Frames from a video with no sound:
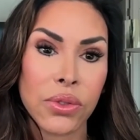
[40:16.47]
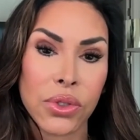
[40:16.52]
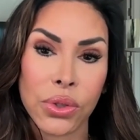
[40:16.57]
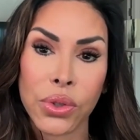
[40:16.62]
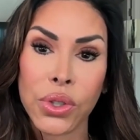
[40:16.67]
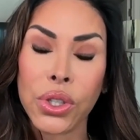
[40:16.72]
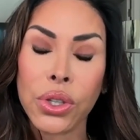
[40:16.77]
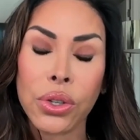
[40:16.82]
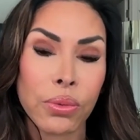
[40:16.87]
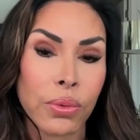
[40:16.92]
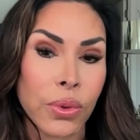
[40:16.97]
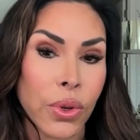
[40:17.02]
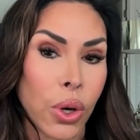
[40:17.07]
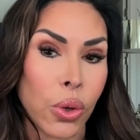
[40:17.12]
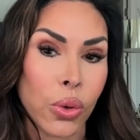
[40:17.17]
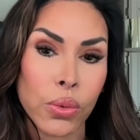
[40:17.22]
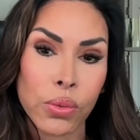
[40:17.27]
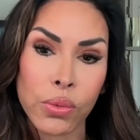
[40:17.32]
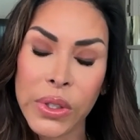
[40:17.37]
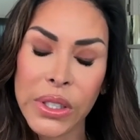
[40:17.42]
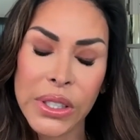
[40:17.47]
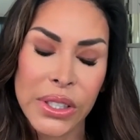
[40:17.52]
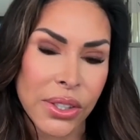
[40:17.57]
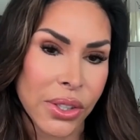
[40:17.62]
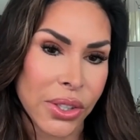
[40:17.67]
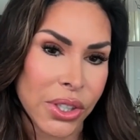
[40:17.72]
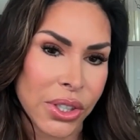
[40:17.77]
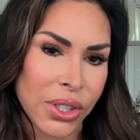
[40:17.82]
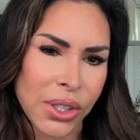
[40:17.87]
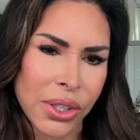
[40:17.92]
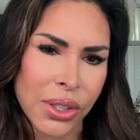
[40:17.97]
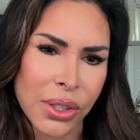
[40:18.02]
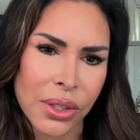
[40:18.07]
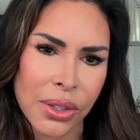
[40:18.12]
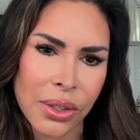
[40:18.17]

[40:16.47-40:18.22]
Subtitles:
doing your own research.